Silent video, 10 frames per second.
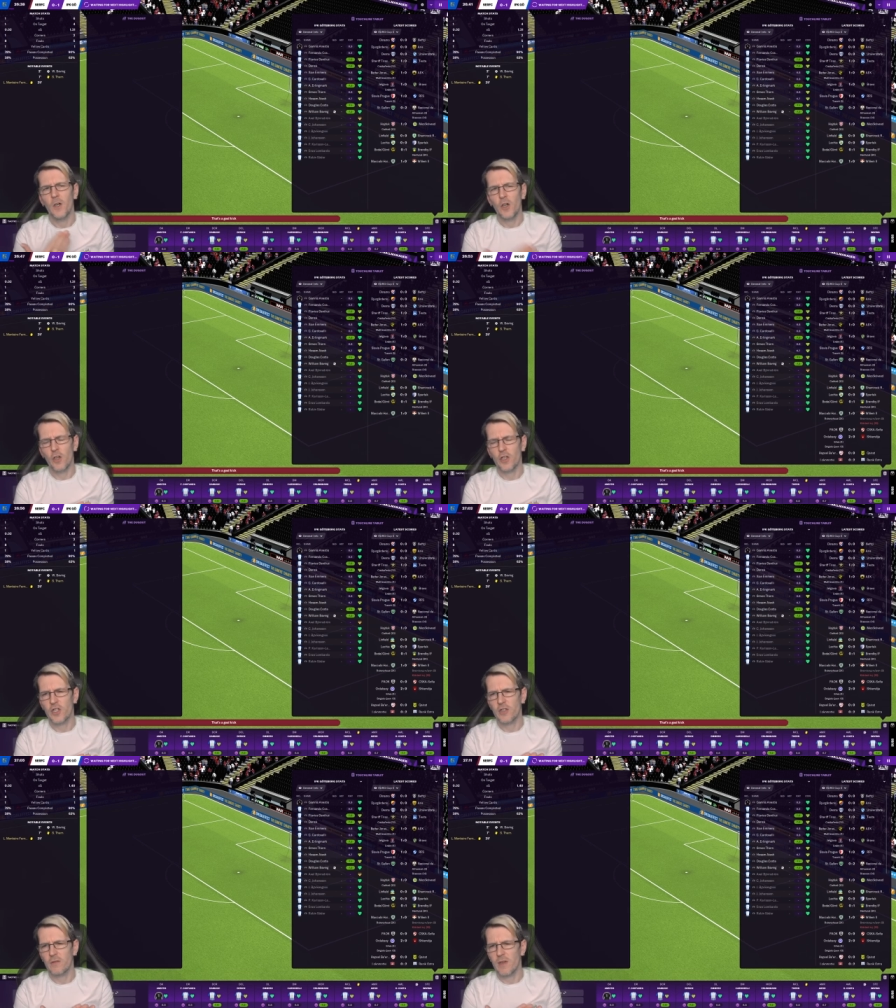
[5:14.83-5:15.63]
us
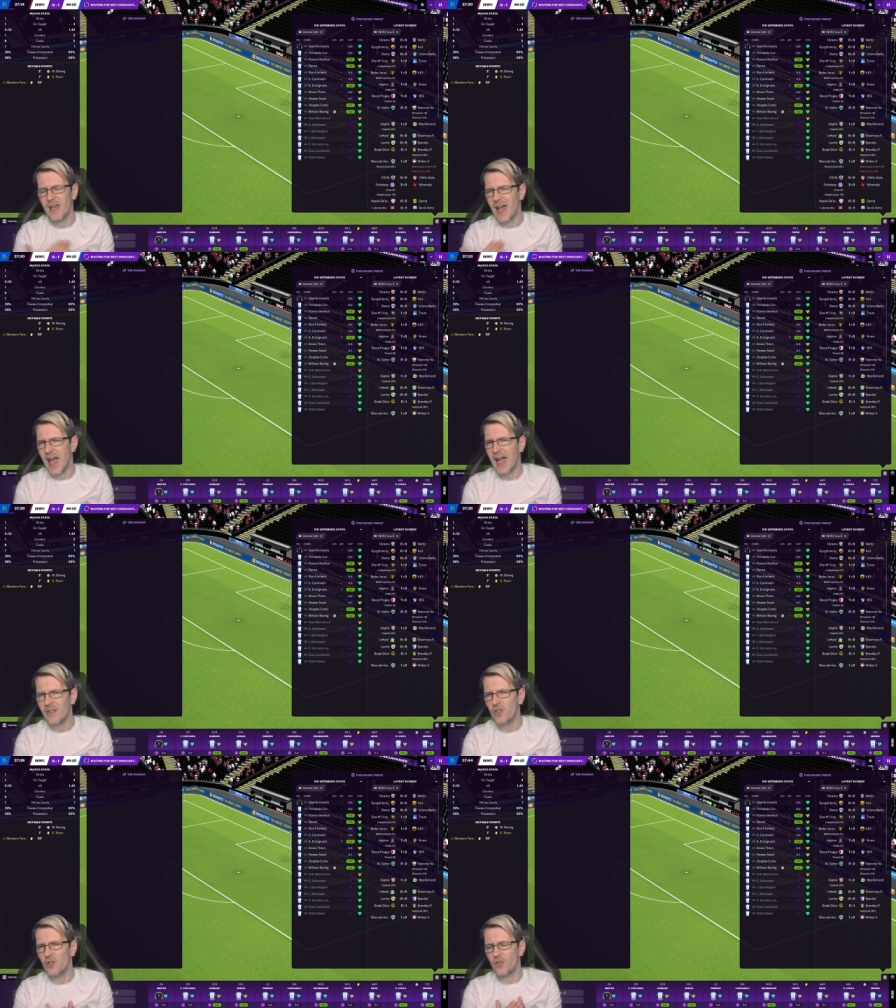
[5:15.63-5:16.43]

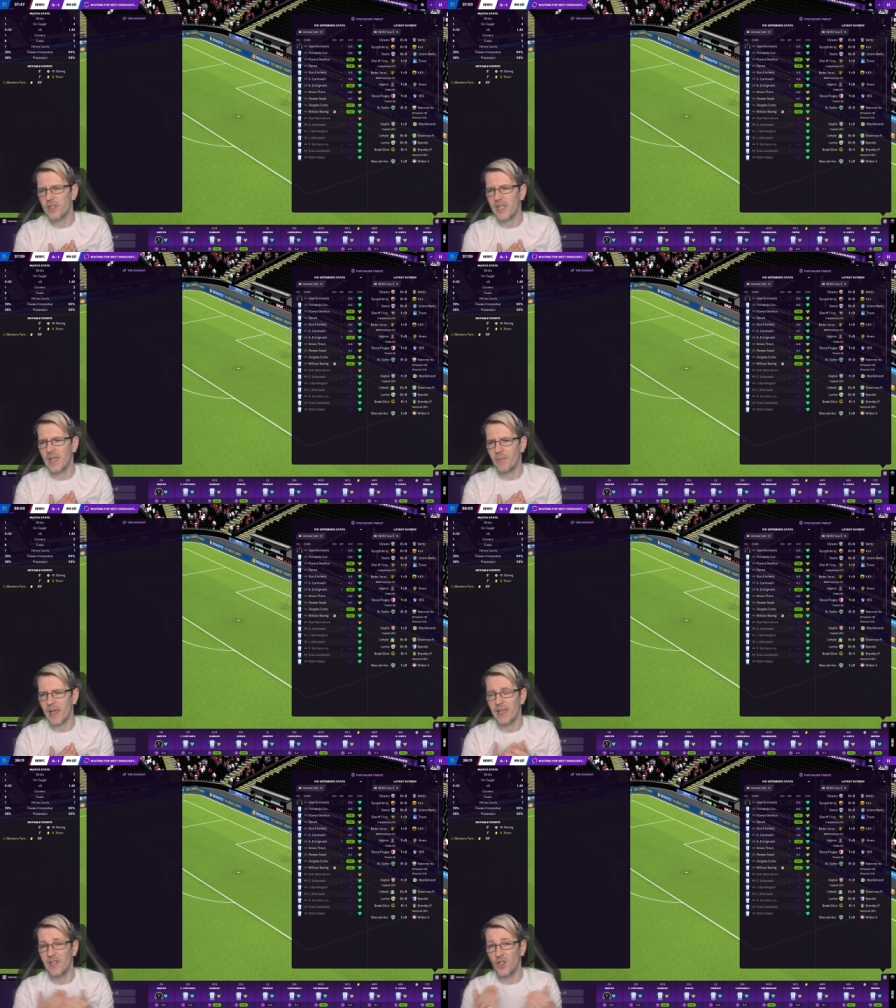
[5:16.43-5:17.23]
and another team
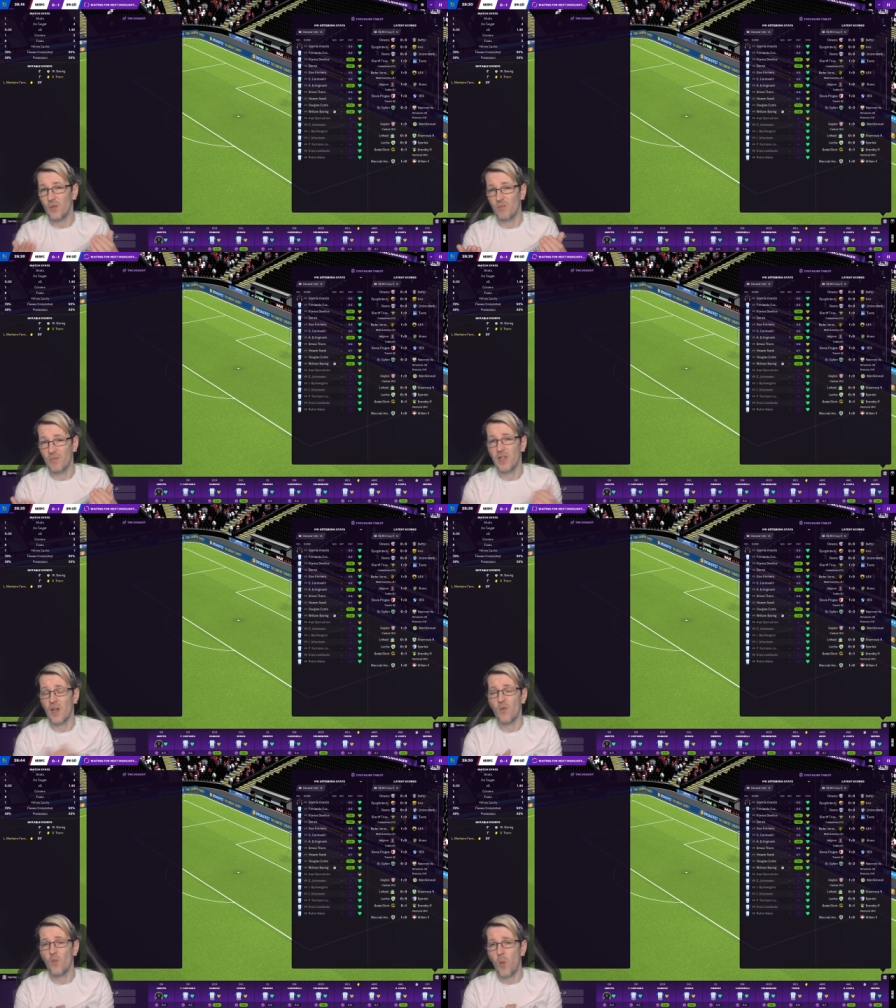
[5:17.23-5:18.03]
then can do you
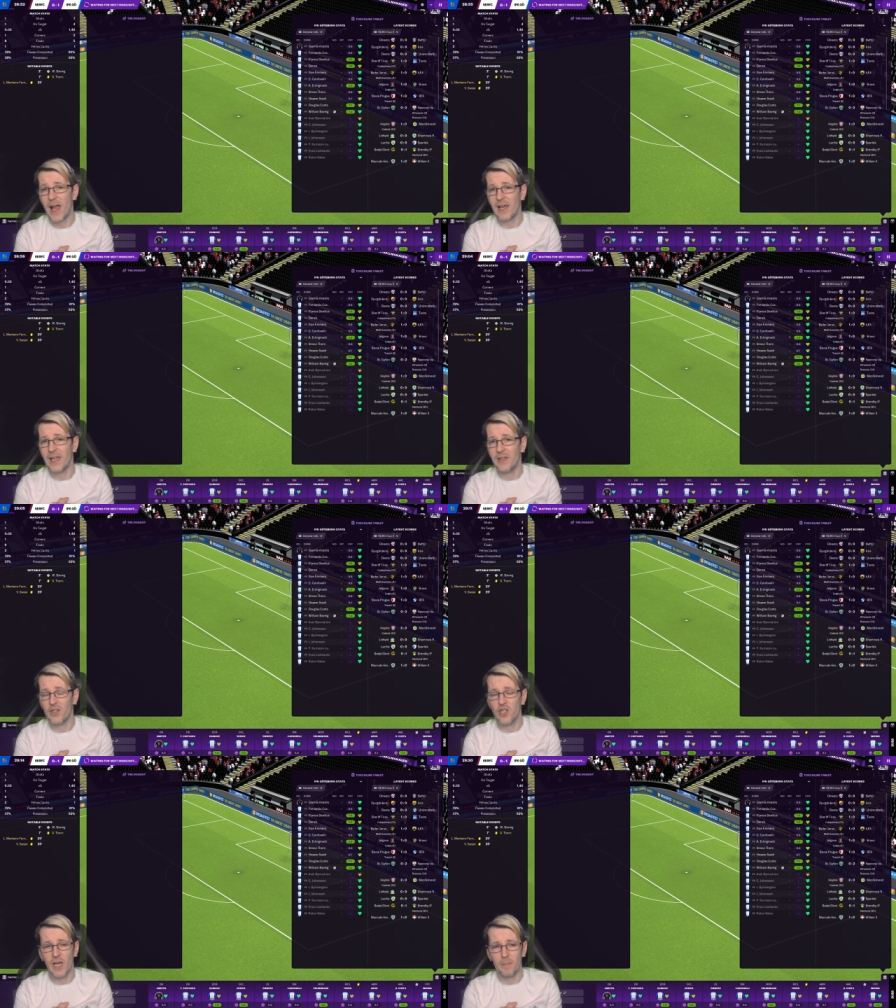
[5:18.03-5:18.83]
know well in the
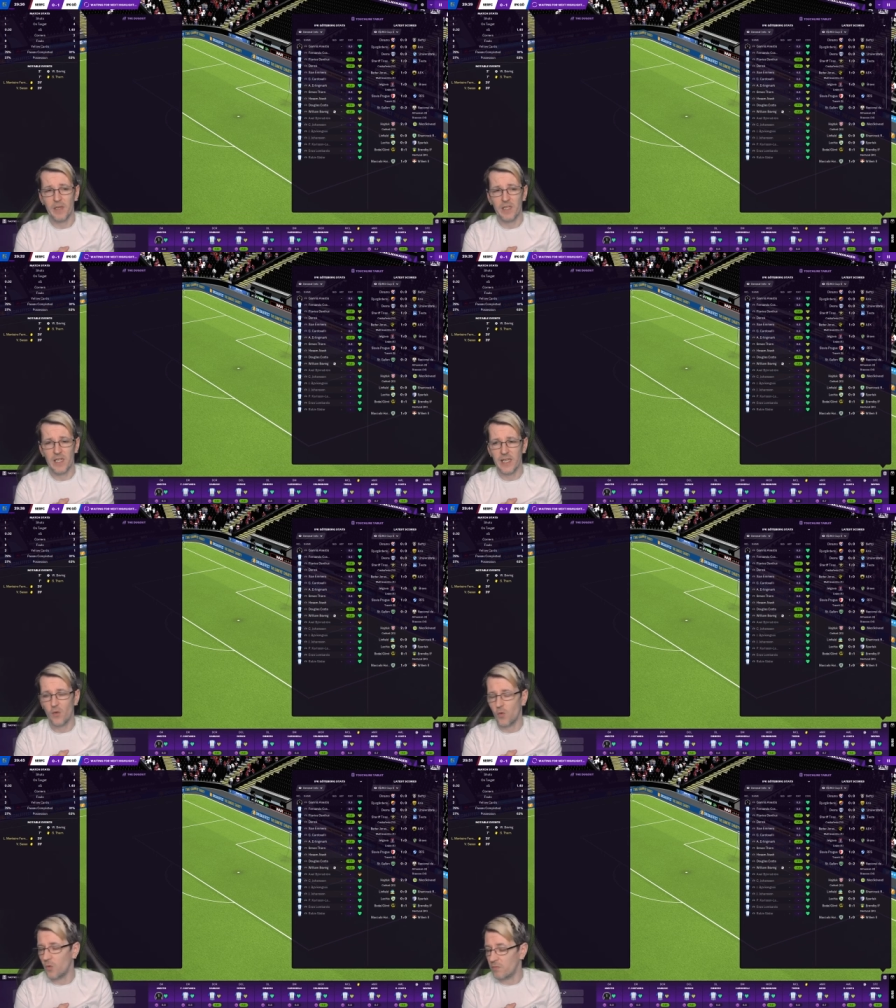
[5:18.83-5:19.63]
Champions League
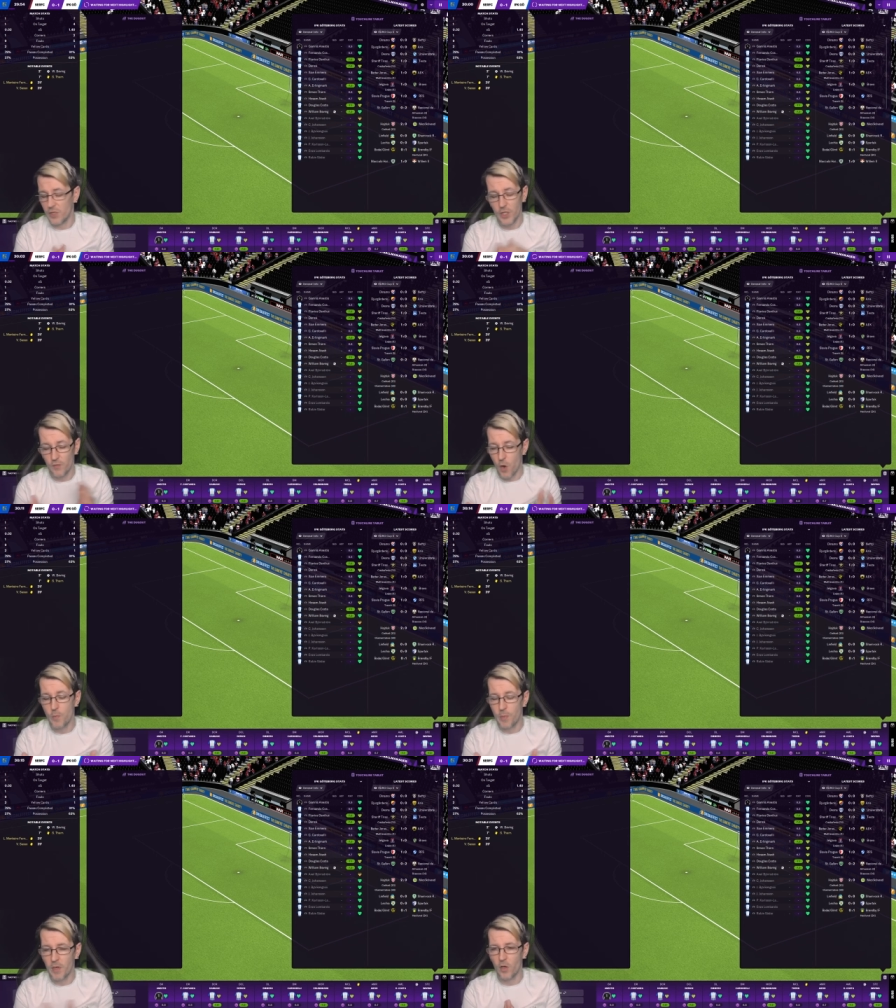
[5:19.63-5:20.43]
or
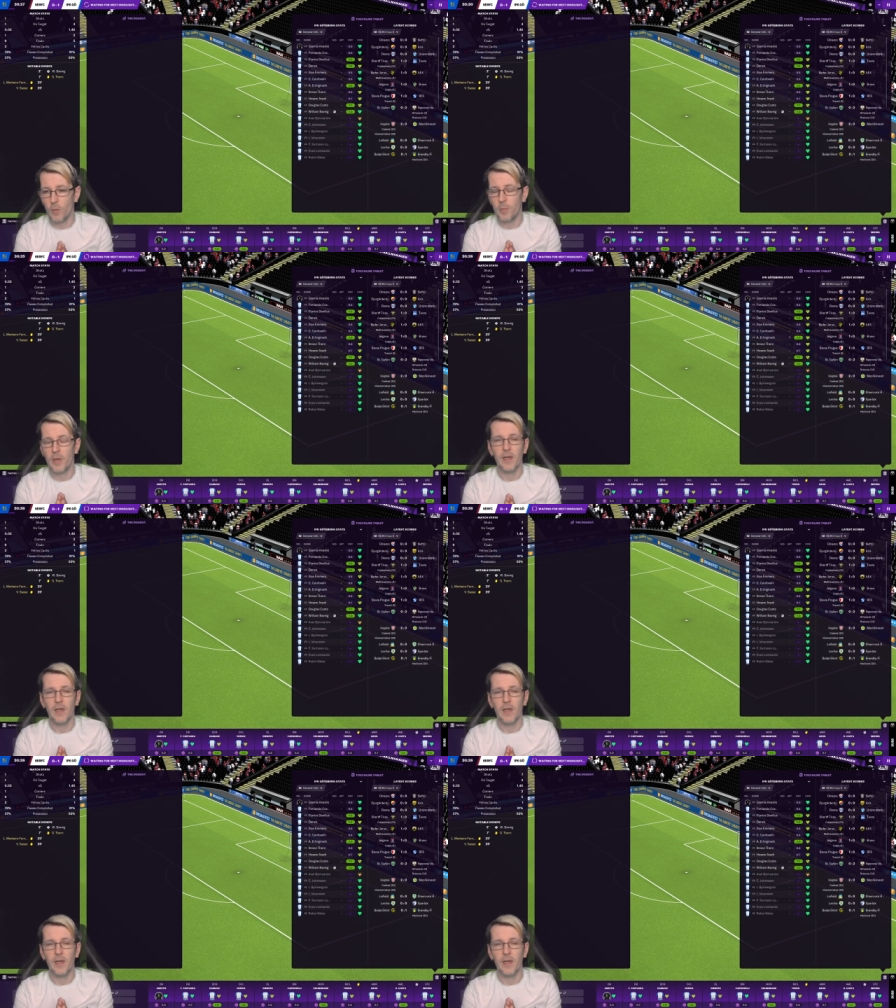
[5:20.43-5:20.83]
Europa Cup